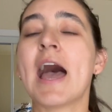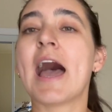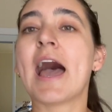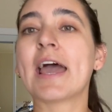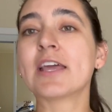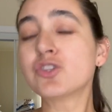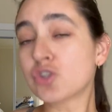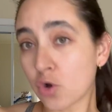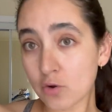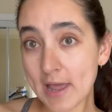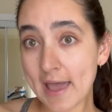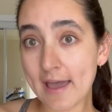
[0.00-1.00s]
I
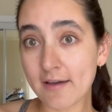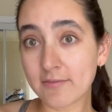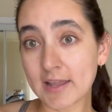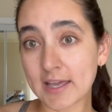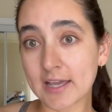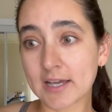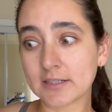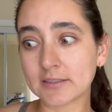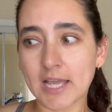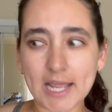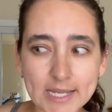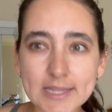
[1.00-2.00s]
don't have like
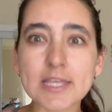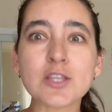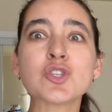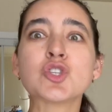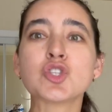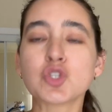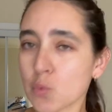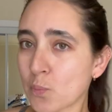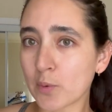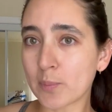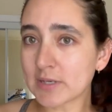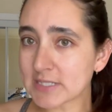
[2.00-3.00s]
anything
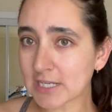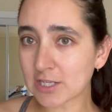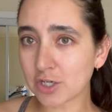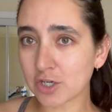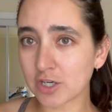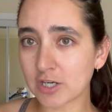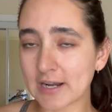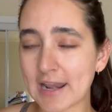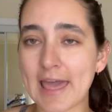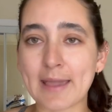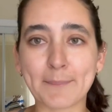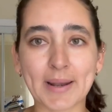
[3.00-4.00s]
super particular
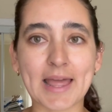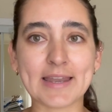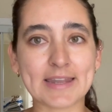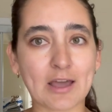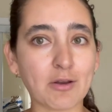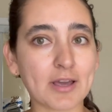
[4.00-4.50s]
like planned out.